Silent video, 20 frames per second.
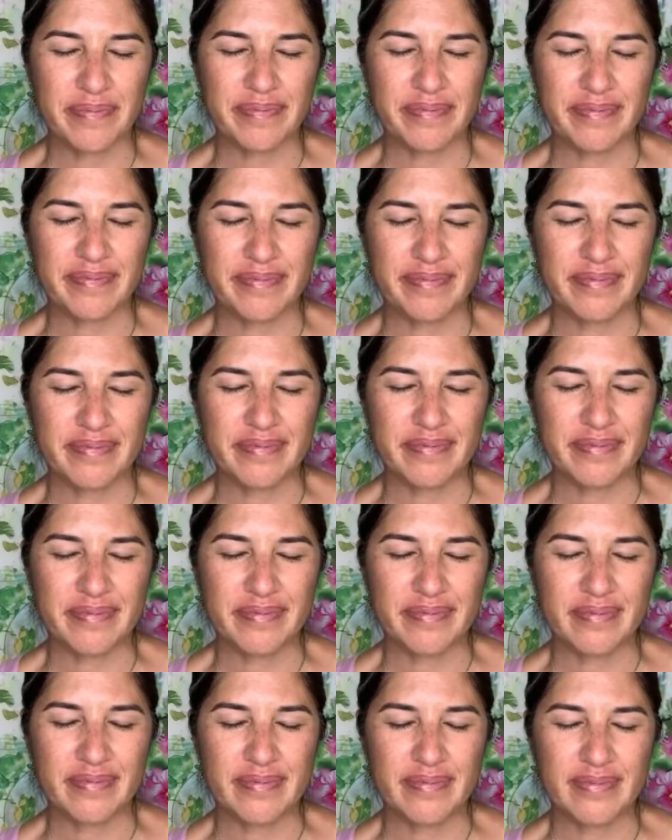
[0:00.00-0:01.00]

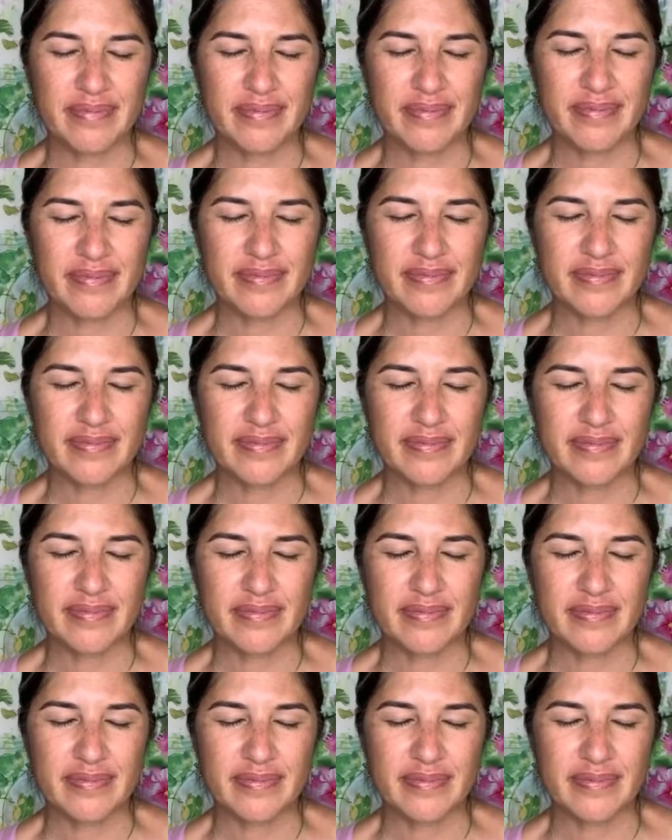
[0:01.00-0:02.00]

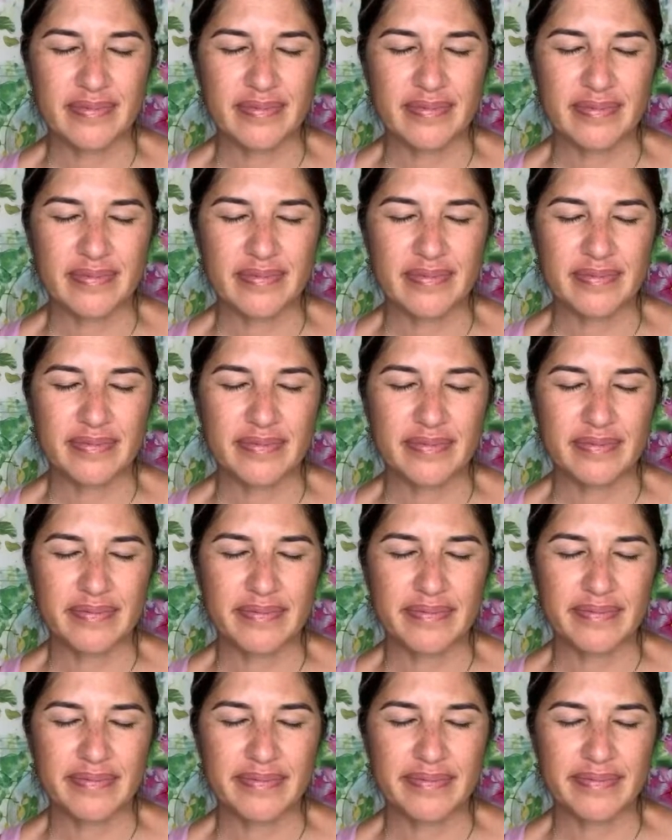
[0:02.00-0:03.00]

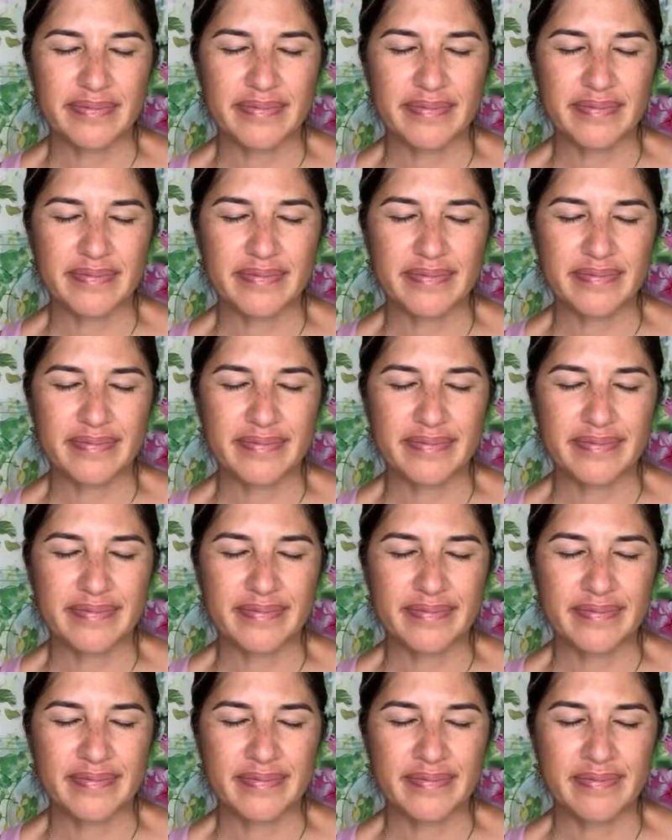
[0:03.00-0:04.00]

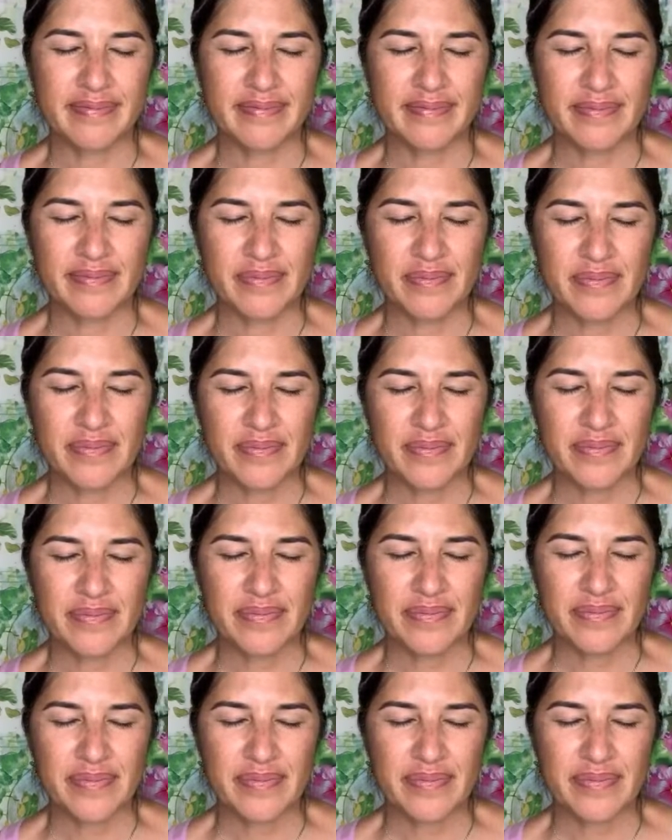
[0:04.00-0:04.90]
Nothing is said.